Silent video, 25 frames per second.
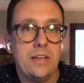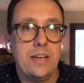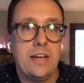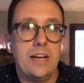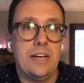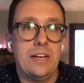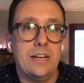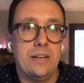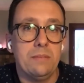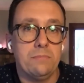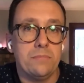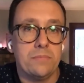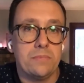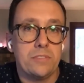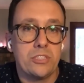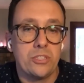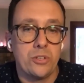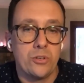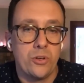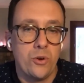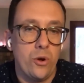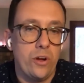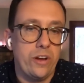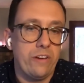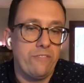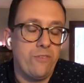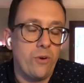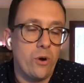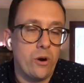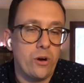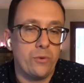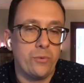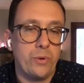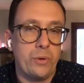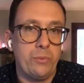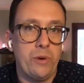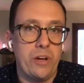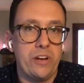So going forward,
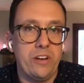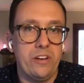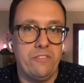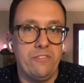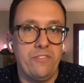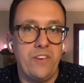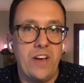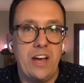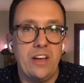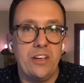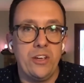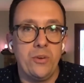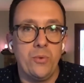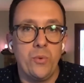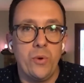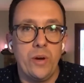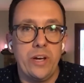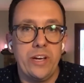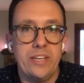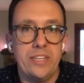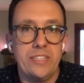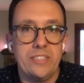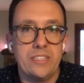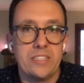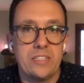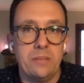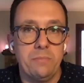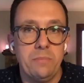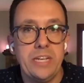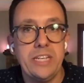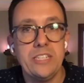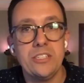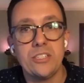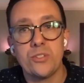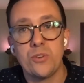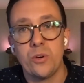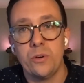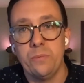we want to evaluate some
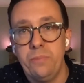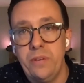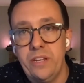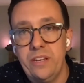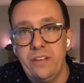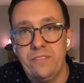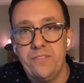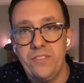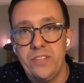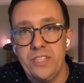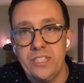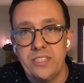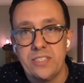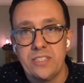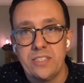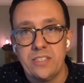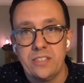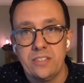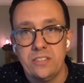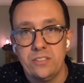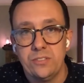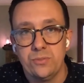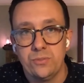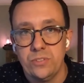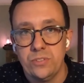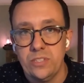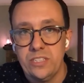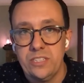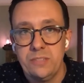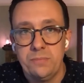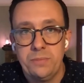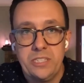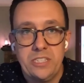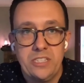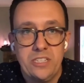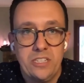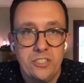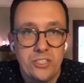in-store benefits that could really
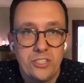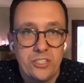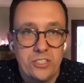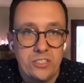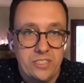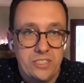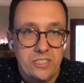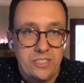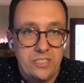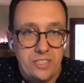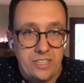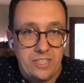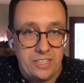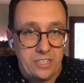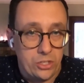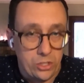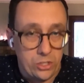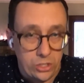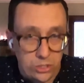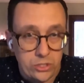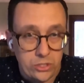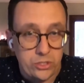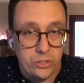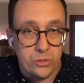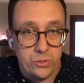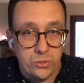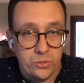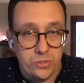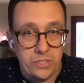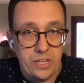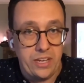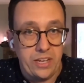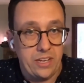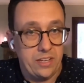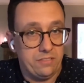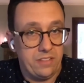potentially include